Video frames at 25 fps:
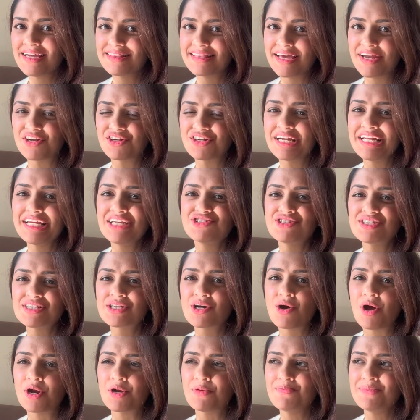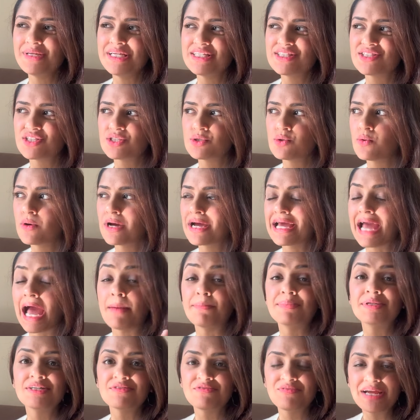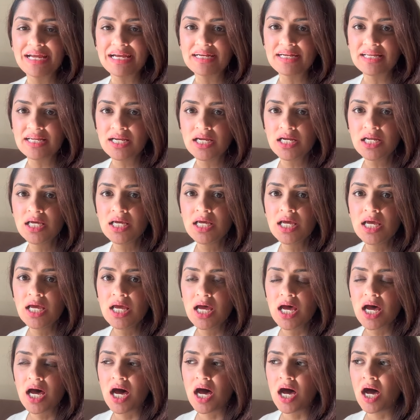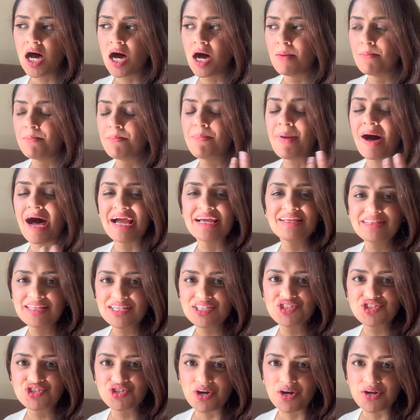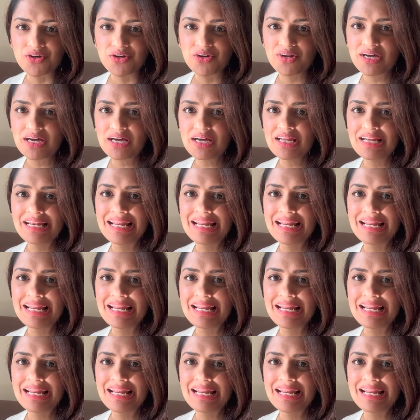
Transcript: that really just got me so captivated by this genre.